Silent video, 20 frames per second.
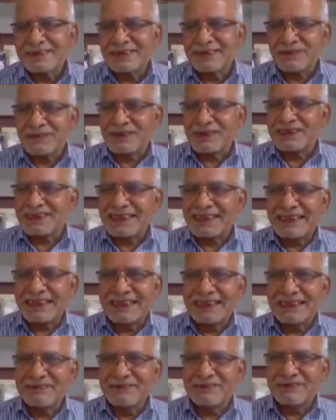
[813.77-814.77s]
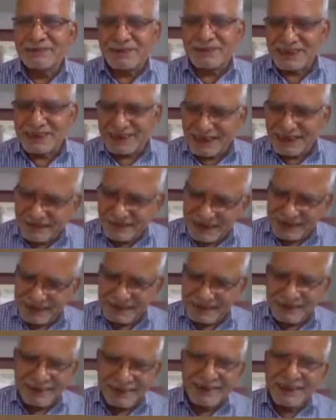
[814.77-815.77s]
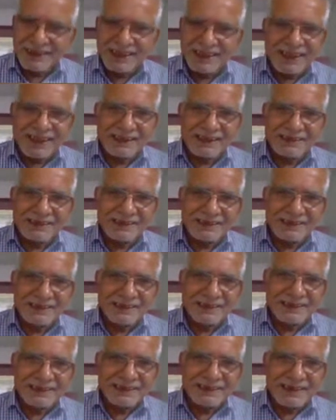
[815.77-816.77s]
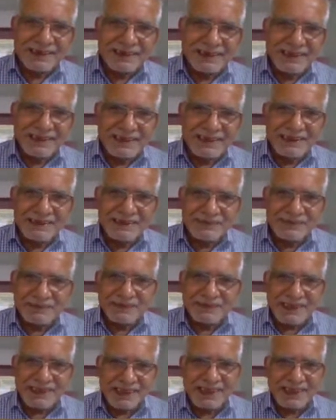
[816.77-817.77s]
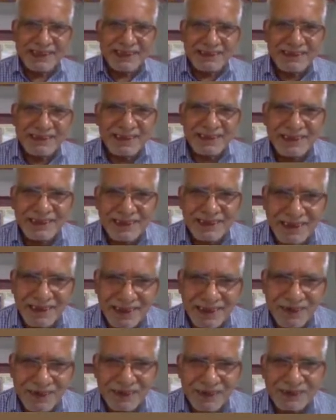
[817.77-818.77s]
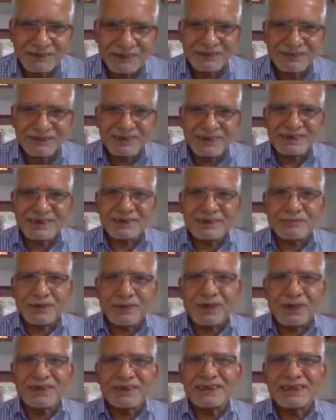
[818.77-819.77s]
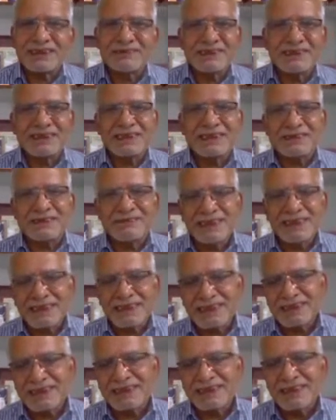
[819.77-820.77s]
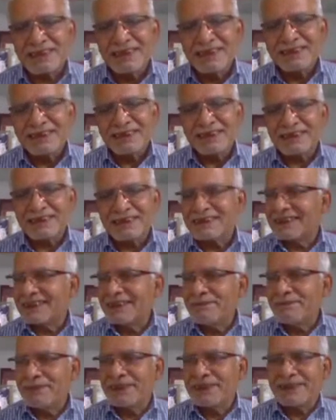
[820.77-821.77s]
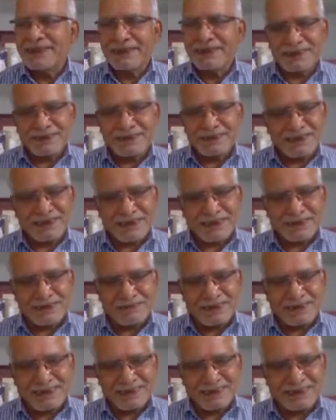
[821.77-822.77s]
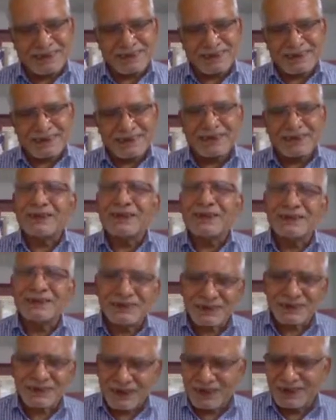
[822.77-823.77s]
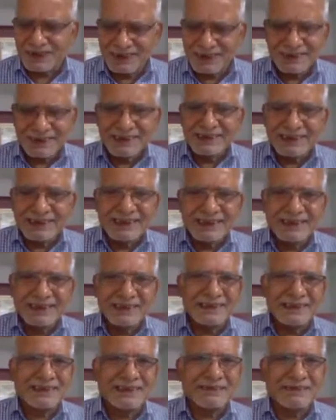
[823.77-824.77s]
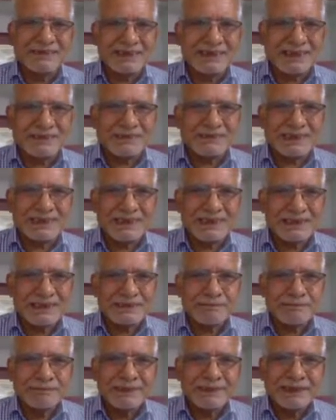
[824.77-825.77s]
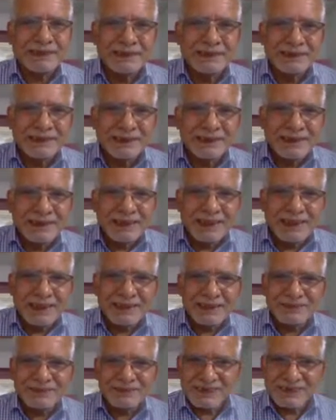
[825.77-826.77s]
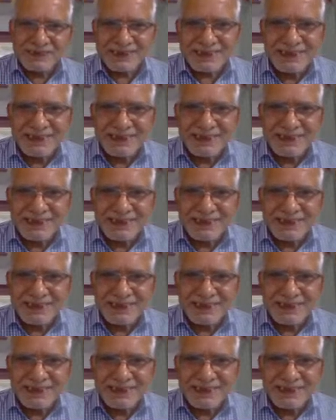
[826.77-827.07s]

that was 1857, and 1858, India got the first modern civil services, that's the Imperial Civil Services, also uh, called the Indian Civil Services. And the first